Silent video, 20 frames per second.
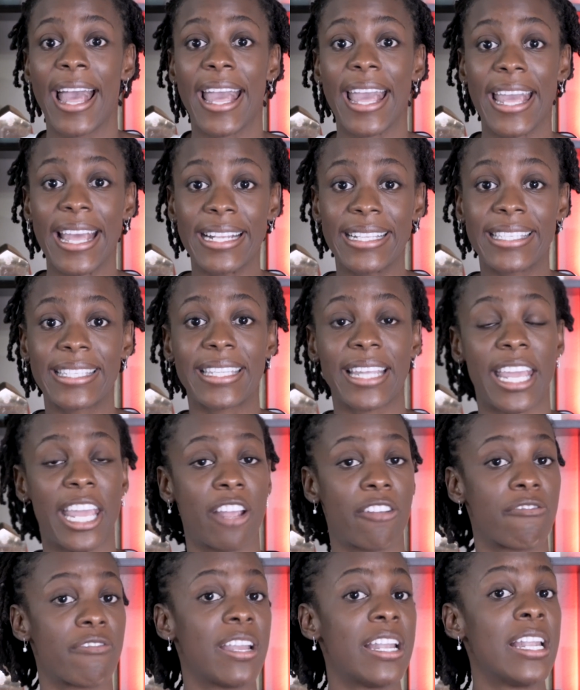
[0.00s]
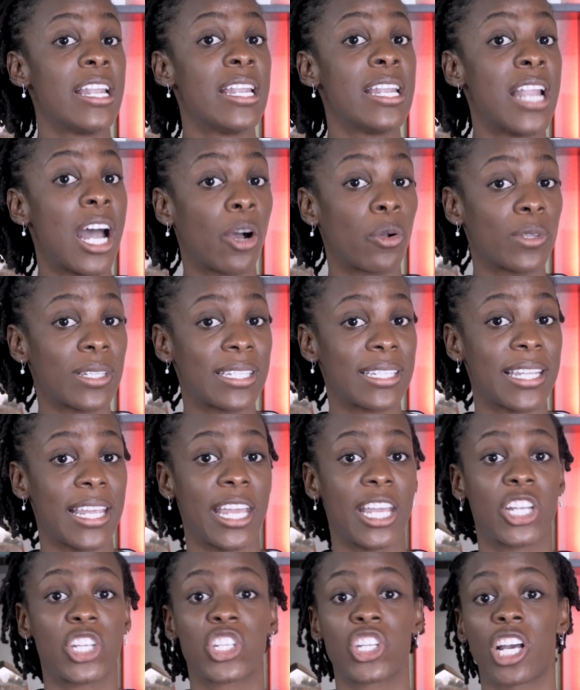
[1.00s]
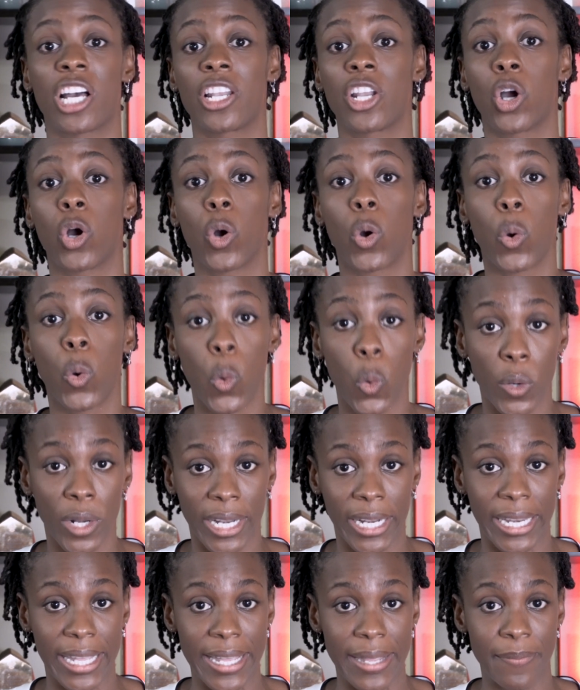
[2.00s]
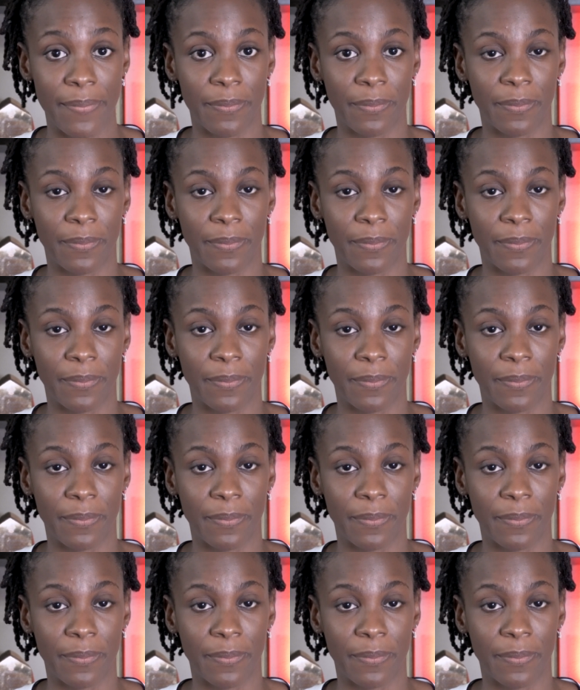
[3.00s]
It's a renunciation only.